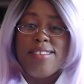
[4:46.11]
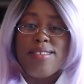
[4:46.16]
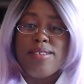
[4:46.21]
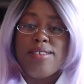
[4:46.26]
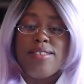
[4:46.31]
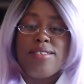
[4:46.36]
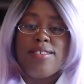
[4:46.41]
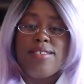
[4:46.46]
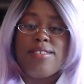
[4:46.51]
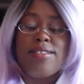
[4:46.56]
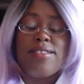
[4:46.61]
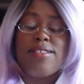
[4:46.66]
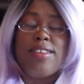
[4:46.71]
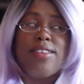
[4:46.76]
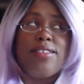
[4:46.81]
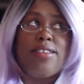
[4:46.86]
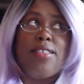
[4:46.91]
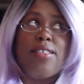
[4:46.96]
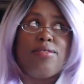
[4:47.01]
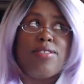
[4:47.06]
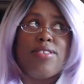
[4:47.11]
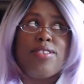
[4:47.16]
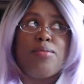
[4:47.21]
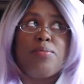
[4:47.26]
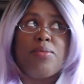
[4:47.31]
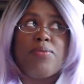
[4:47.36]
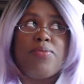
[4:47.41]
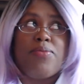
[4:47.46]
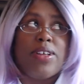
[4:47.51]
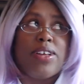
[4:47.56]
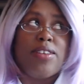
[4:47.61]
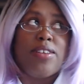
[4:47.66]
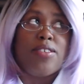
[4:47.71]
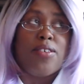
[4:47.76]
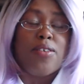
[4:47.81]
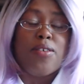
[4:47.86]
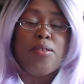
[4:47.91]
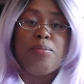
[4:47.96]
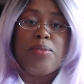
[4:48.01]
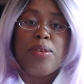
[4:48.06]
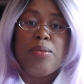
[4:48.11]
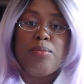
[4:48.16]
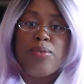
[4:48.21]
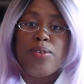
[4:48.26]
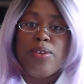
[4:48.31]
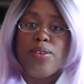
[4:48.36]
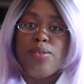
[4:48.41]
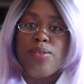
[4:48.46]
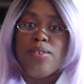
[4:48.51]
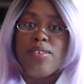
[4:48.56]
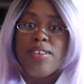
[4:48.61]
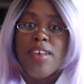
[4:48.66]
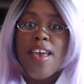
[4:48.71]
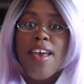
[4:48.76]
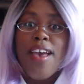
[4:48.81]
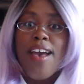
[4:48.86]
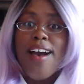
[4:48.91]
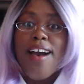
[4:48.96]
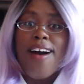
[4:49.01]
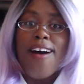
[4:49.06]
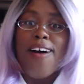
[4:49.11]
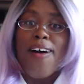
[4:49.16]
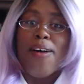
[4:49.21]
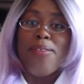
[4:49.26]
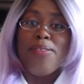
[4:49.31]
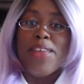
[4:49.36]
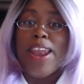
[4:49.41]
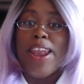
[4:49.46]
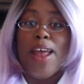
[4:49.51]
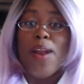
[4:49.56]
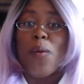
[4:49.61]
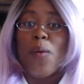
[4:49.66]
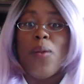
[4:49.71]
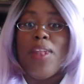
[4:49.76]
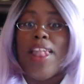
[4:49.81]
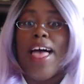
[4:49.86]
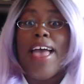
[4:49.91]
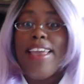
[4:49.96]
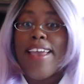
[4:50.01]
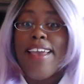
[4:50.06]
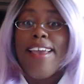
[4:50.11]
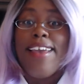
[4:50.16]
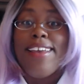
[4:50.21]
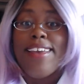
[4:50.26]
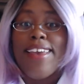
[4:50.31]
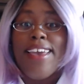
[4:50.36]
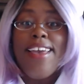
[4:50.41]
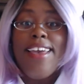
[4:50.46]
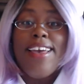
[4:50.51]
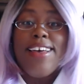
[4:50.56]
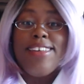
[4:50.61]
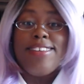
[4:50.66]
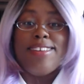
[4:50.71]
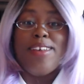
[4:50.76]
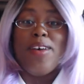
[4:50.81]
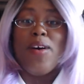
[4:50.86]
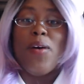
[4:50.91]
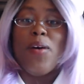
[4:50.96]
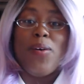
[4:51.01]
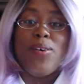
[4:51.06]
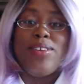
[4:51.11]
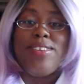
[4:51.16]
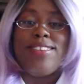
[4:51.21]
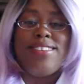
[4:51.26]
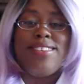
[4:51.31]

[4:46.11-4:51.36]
It's just another stupid fucking term people use, um, that I don't like. So,